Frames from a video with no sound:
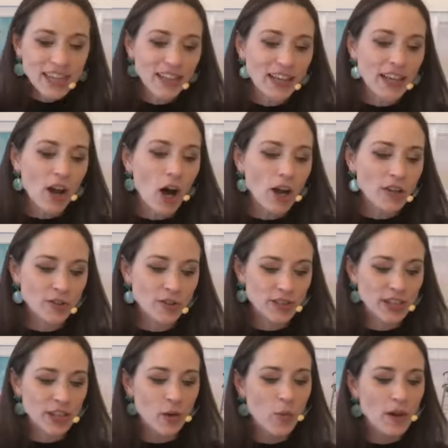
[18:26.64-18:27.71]
it like also
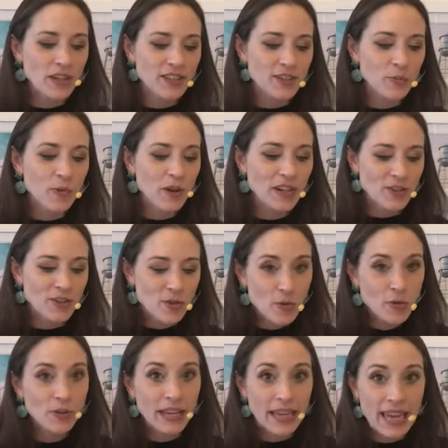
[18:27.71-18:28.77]
it's like when it's
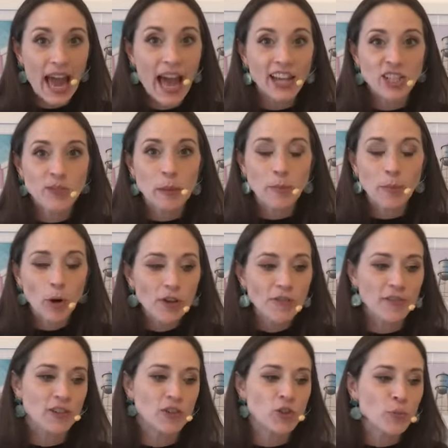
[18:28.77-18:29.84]
through like it has to be perfect,